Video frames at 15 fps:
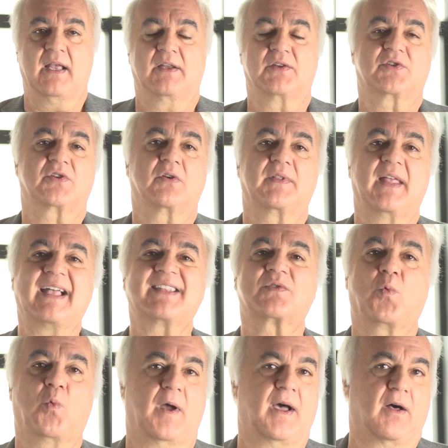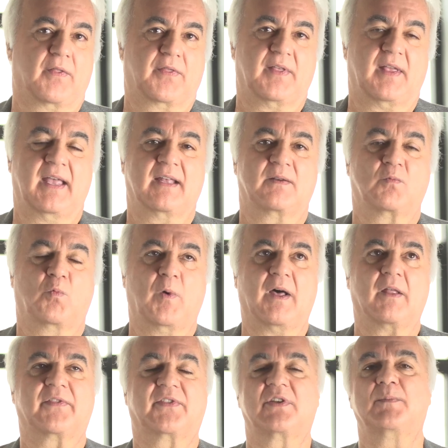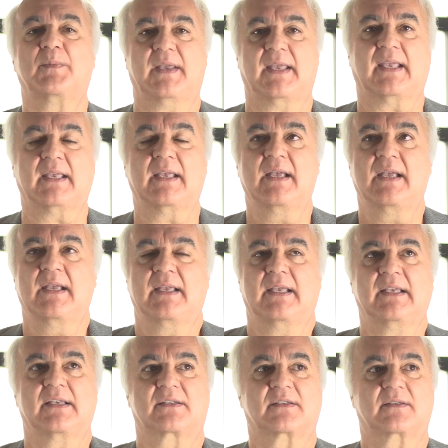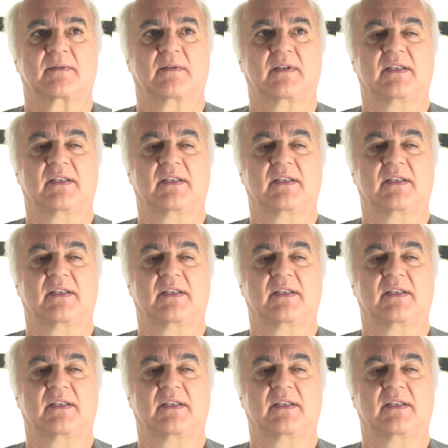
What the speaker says: And so that's wealth, and wealth to me is